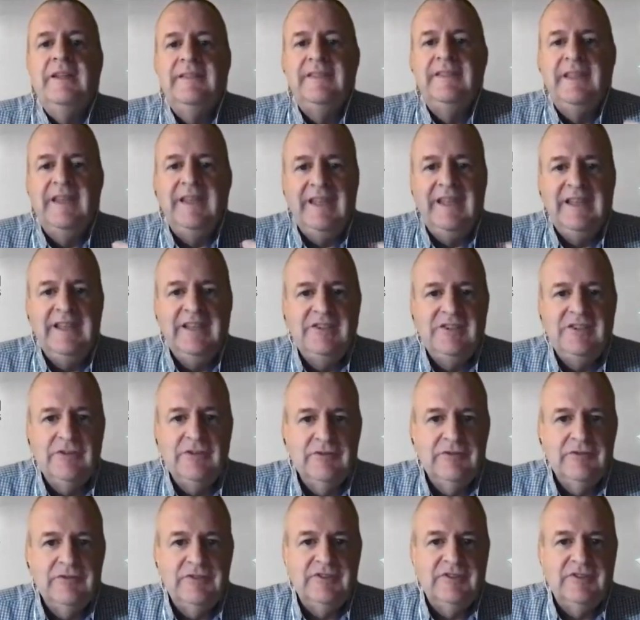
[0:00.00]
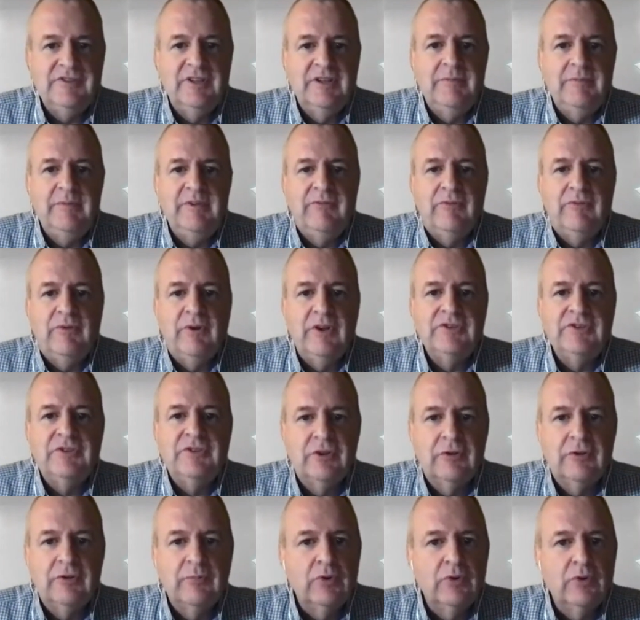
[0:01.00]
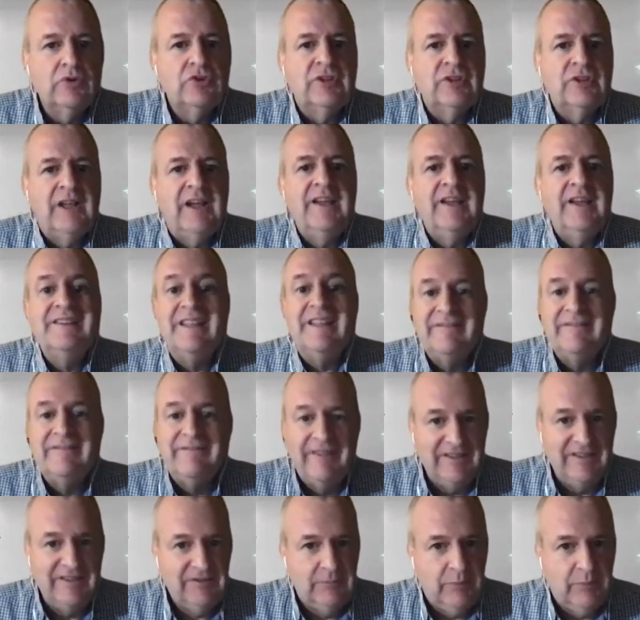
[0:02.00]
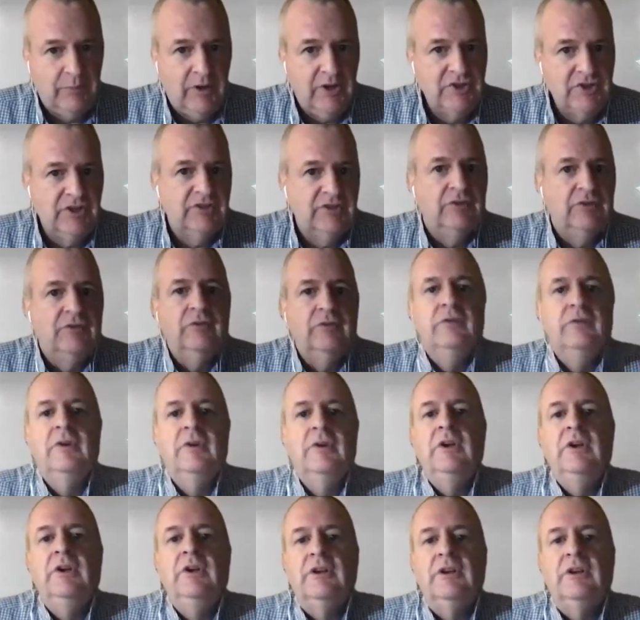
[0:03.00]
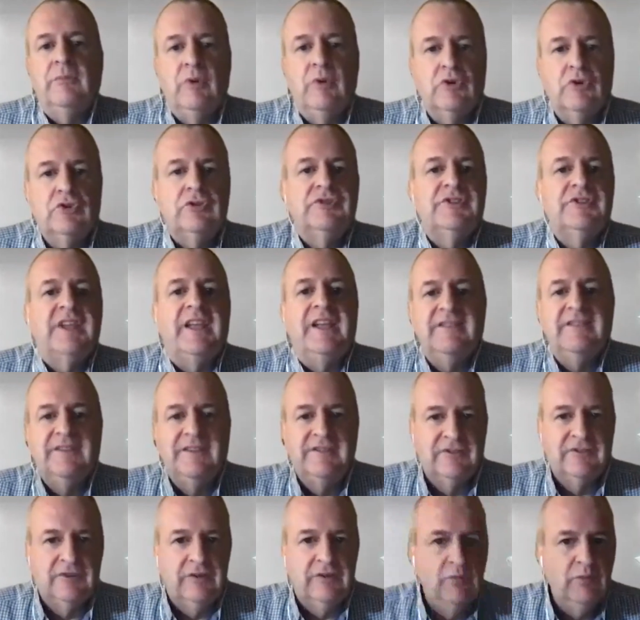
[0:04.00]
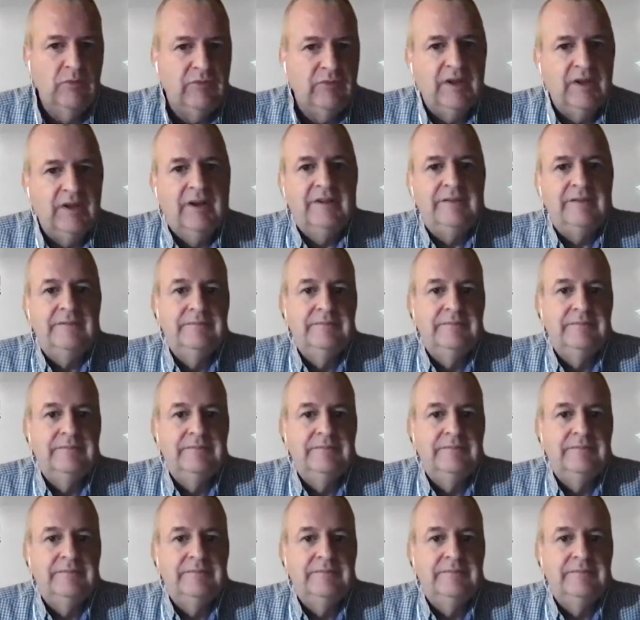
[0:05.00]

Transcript: The easier is going to be for us to commercialize, advance the project to commercial scales, and start moving on.